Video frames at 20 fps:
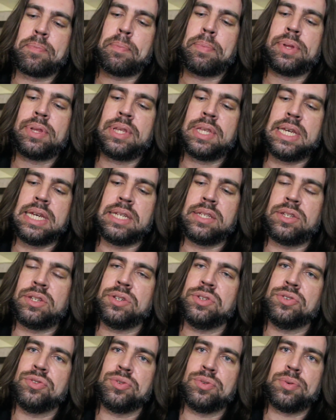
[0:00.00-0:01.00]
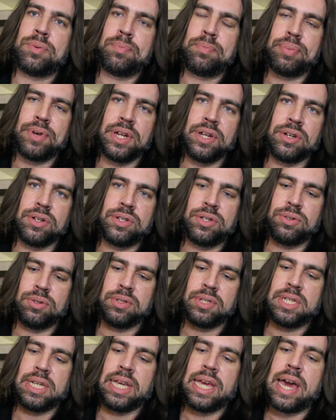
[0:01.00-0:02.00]
please do bring your tool
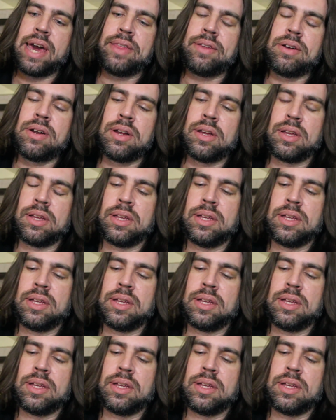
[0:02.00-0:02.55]
together,